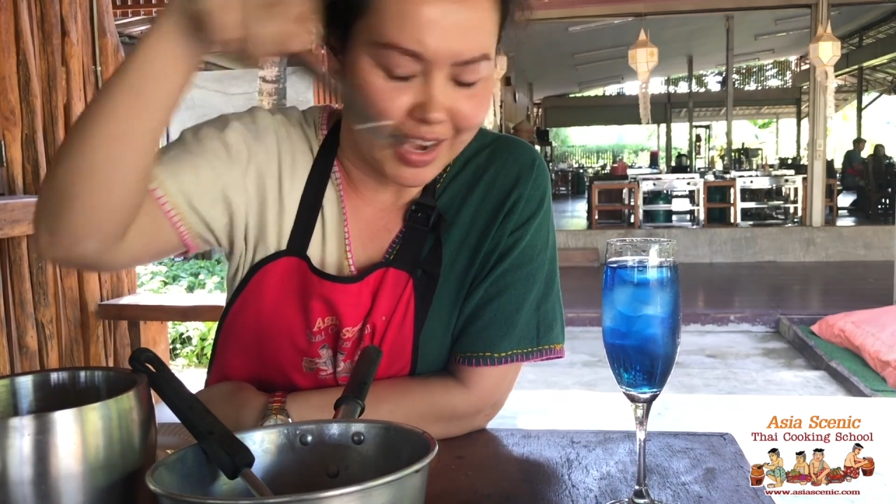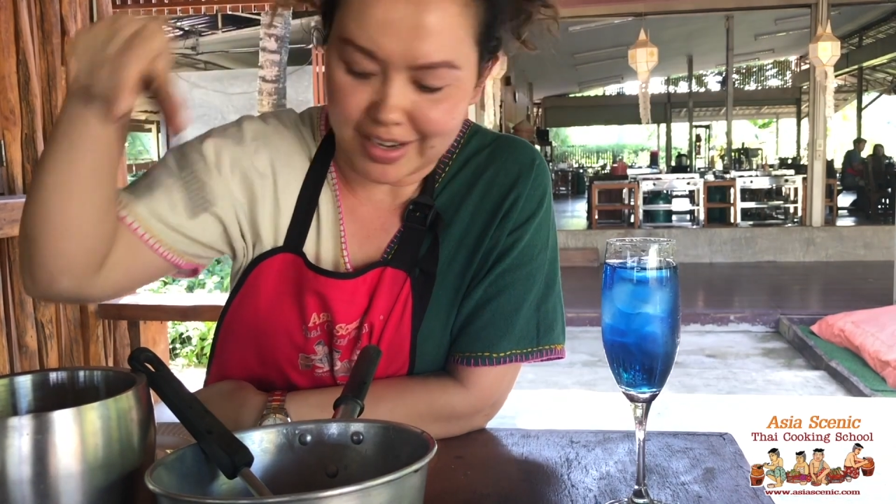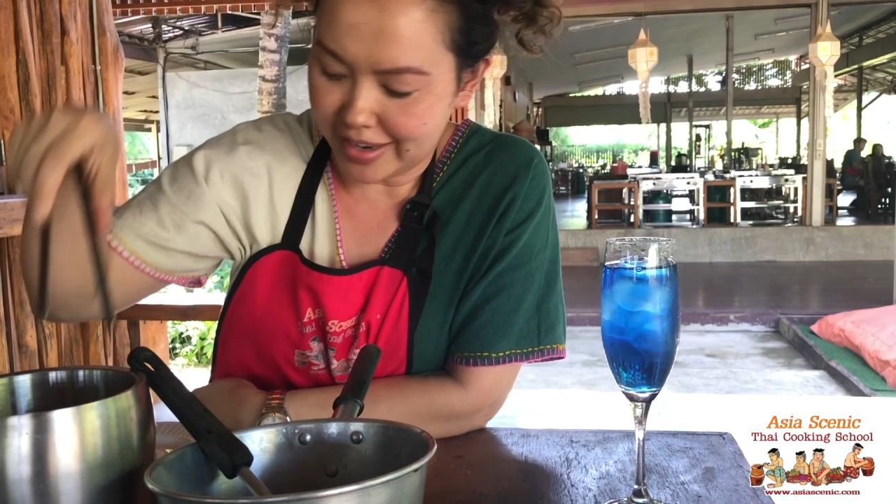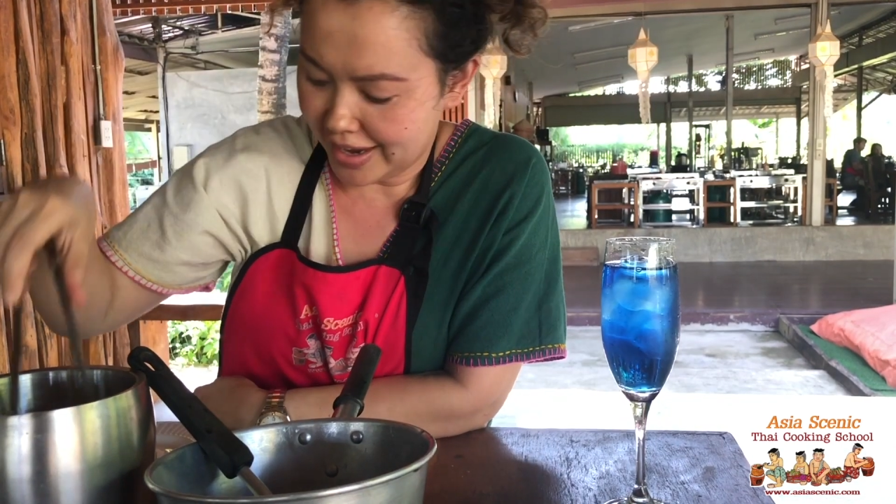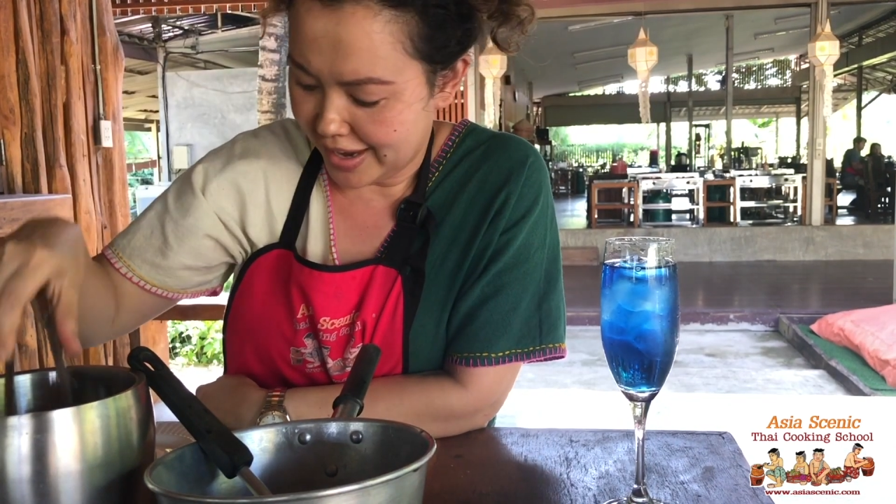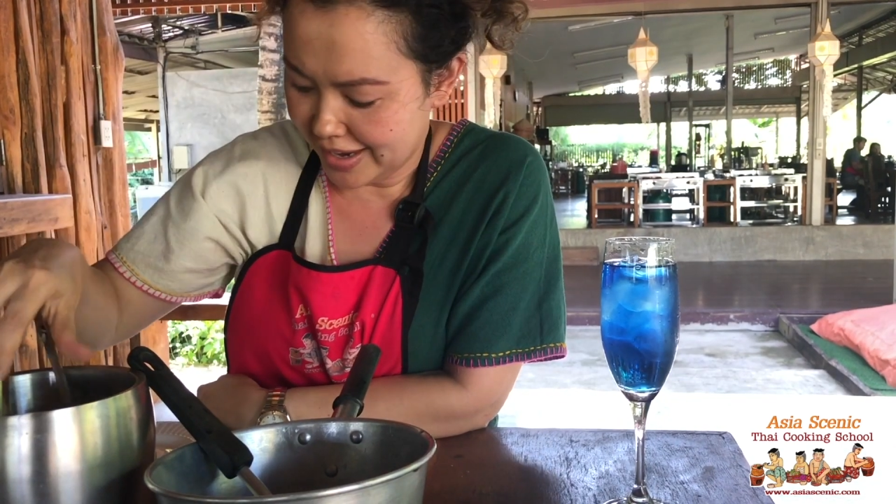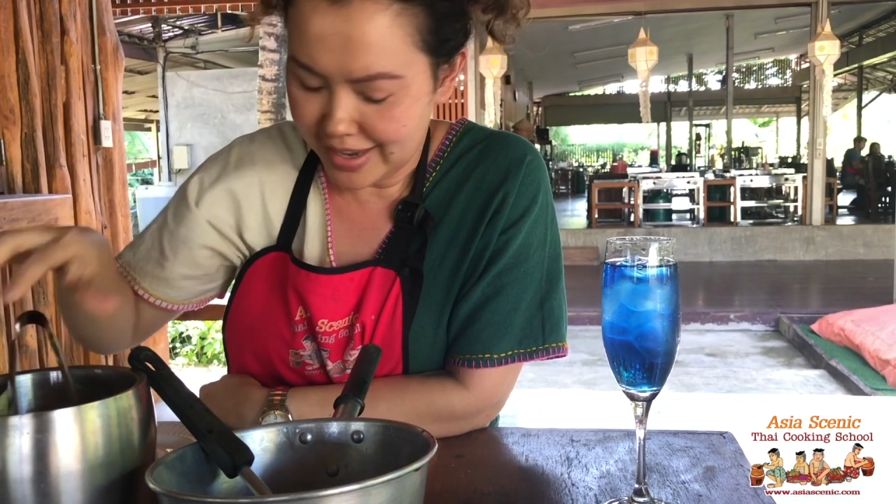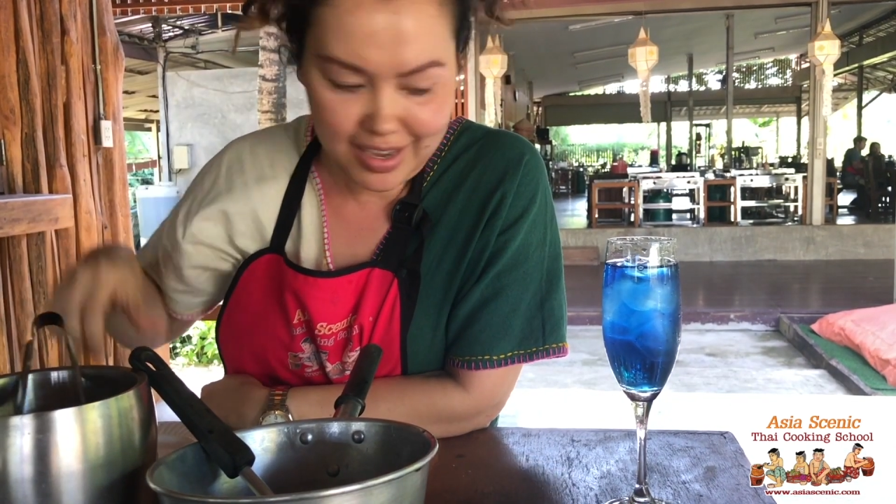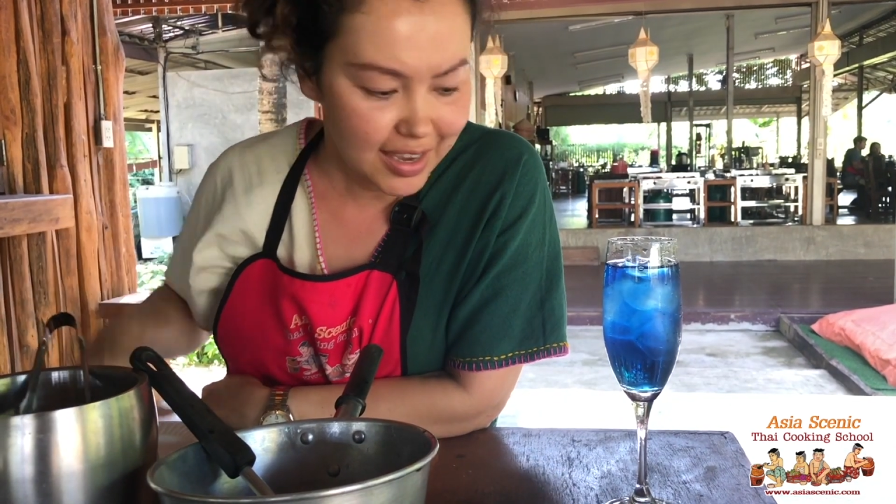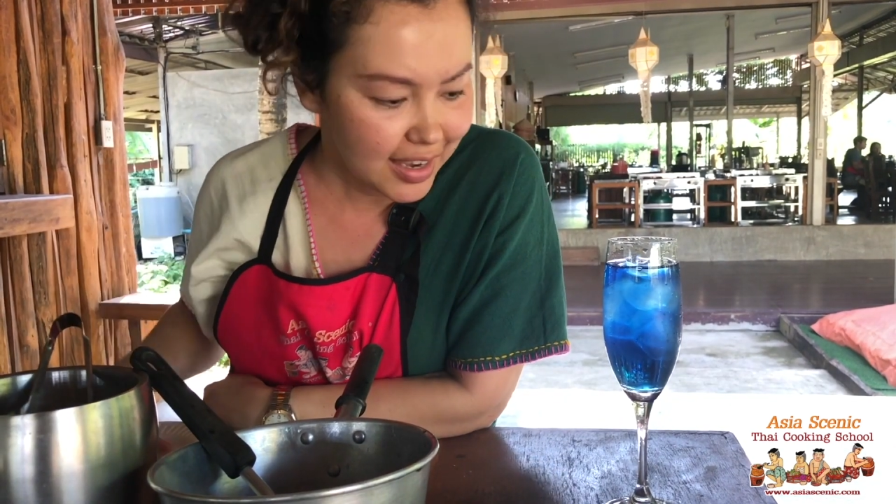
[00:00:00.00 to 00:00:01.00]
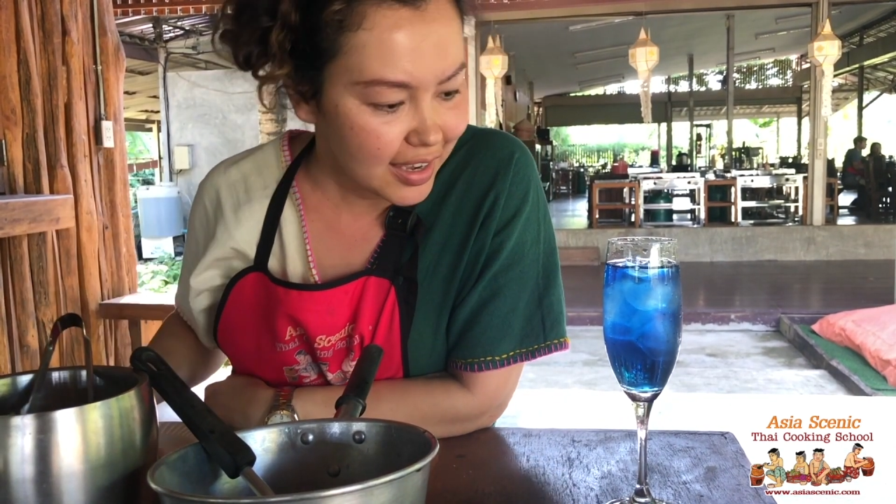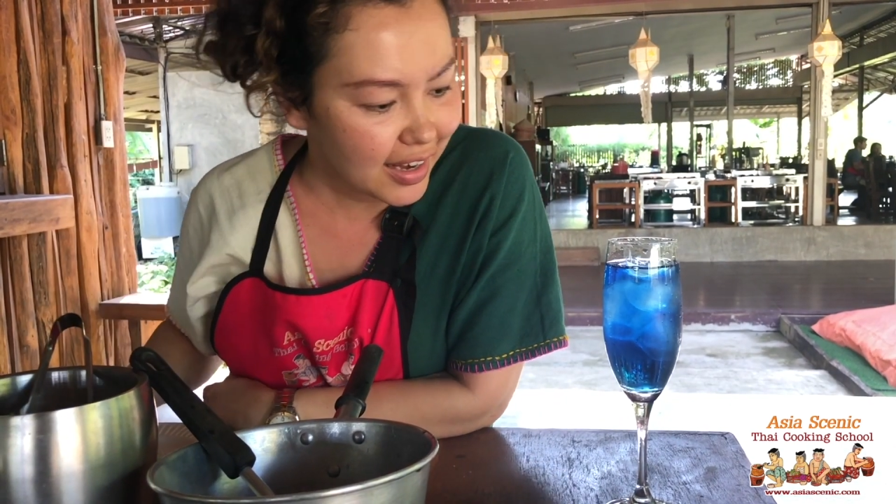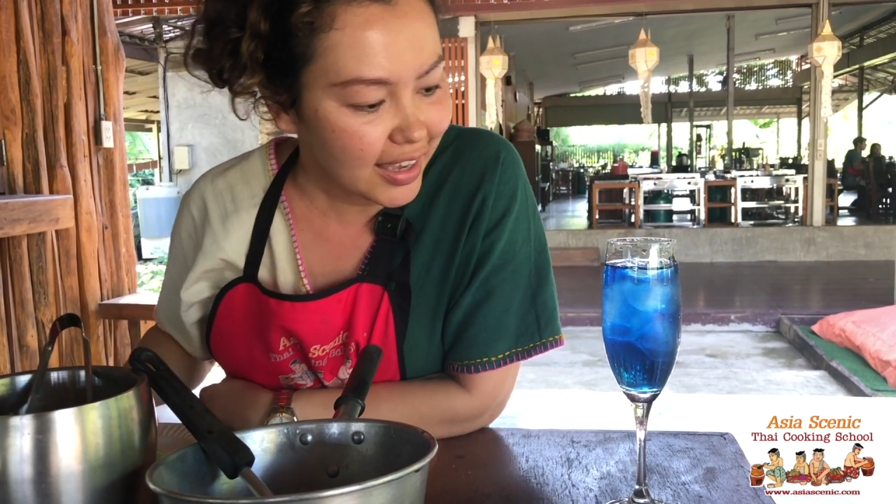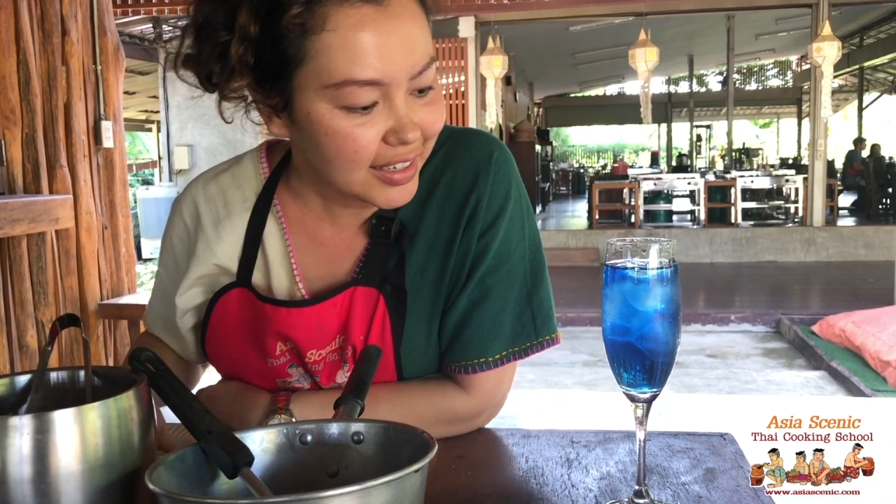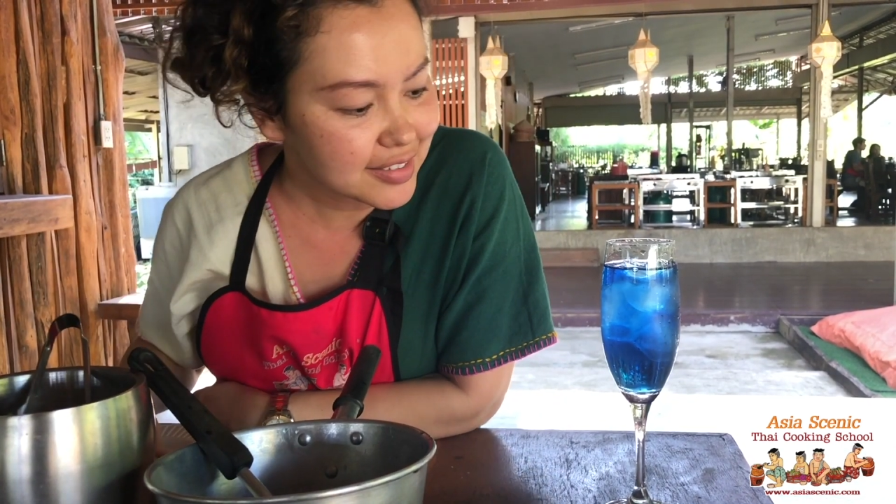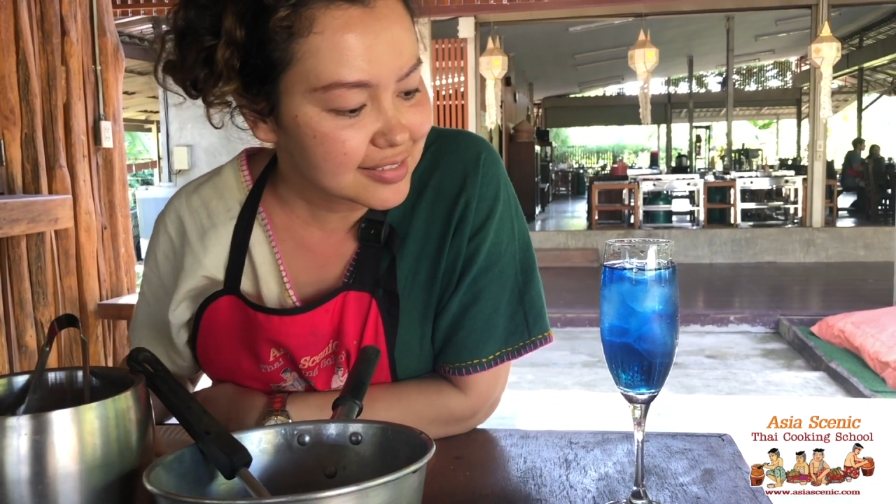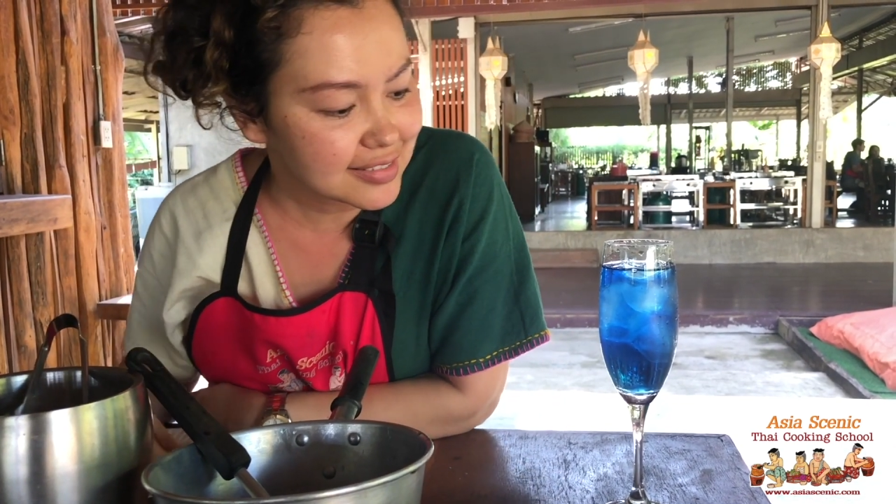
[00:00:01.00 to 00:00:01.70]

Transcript: Okay, like this.